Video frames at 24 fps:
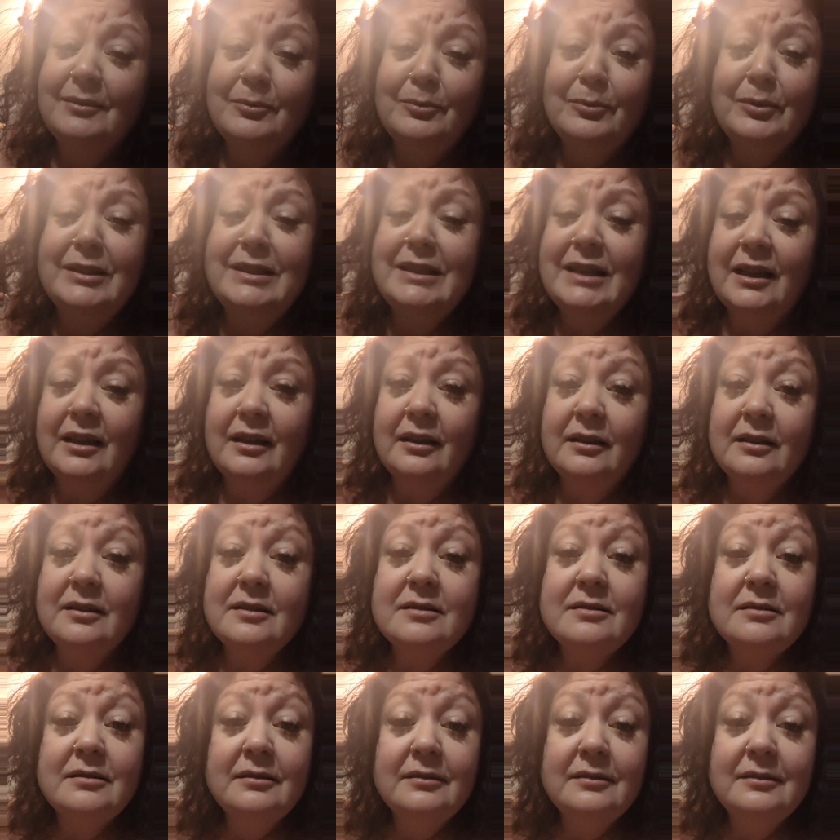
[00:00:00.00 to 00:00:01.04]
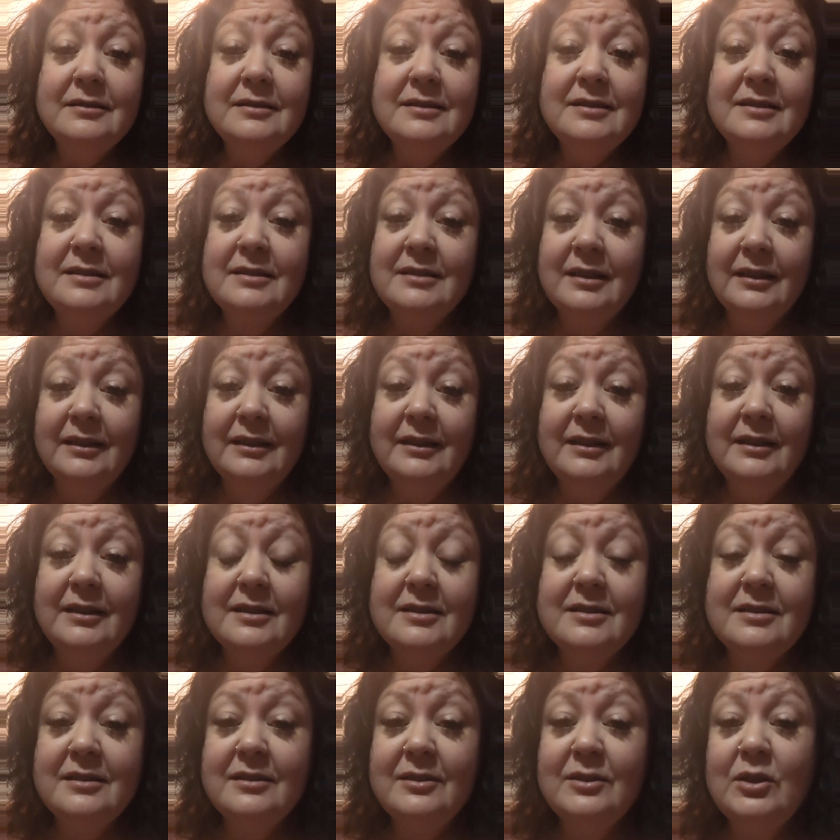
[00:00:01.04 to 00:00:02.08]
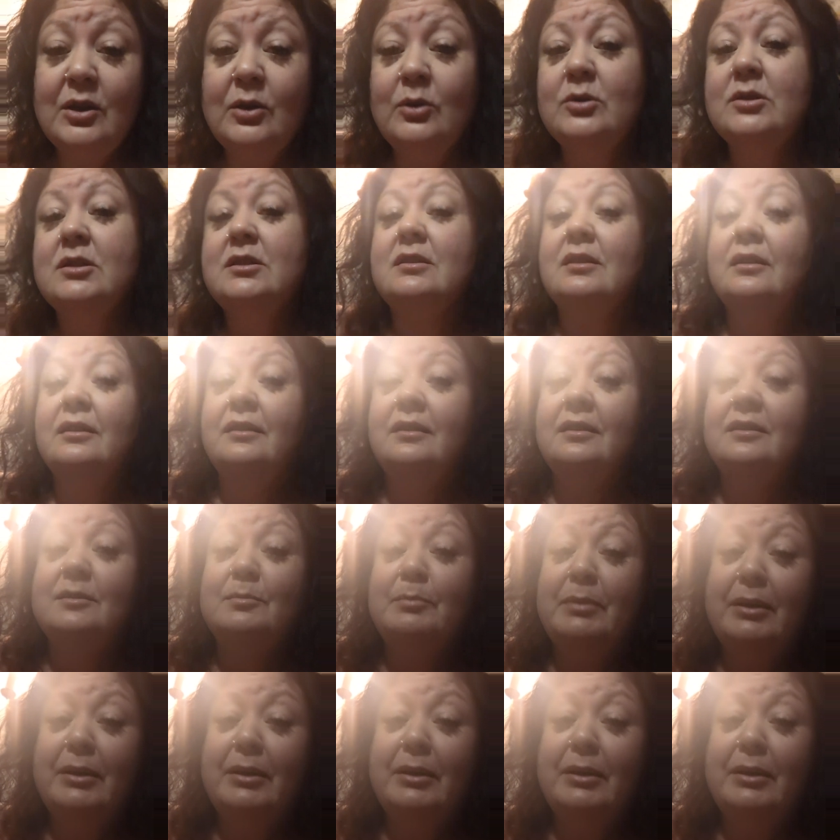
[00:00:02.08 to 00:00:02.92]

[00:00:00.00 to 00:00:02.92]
Ridiculous. Silliness. Total silliness.